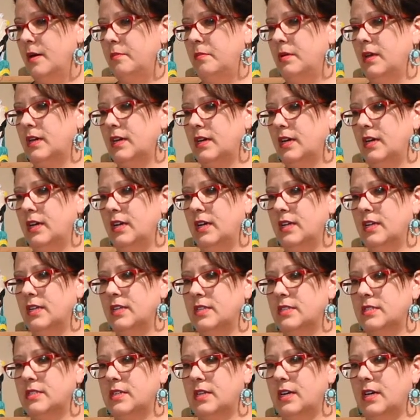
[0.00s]

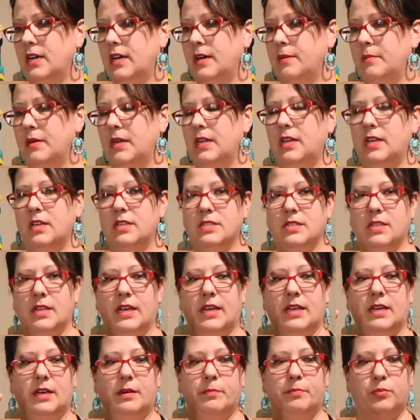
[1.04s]
because it is
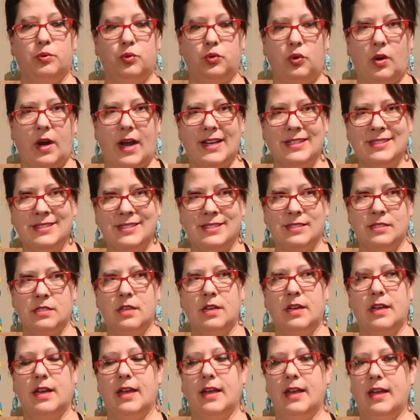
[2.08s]
like a press
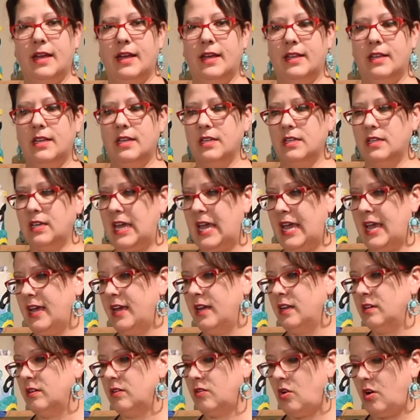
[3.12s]
and
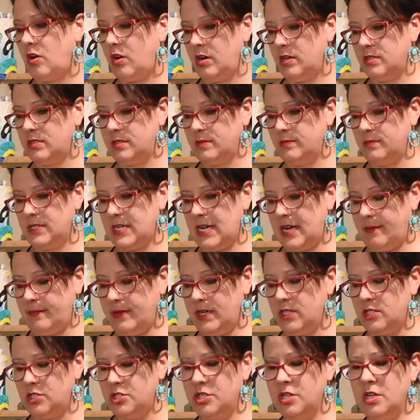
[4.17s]
can cause some
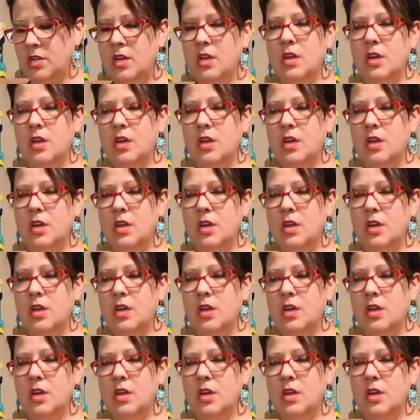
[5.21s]
damage.